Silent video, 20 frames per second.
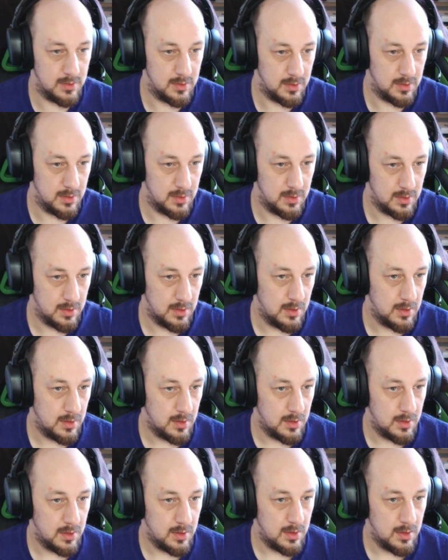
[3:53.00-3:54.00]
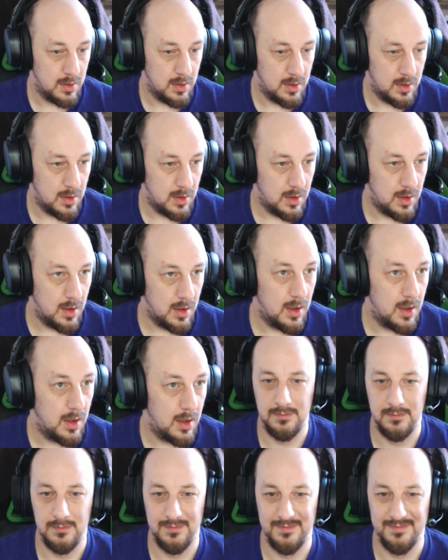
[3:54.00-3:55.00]

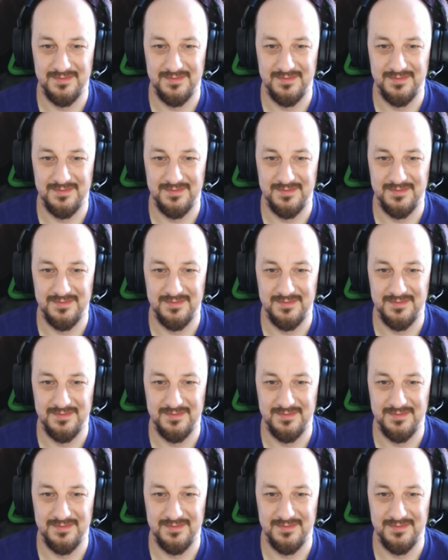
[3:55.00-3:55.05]
[no speech]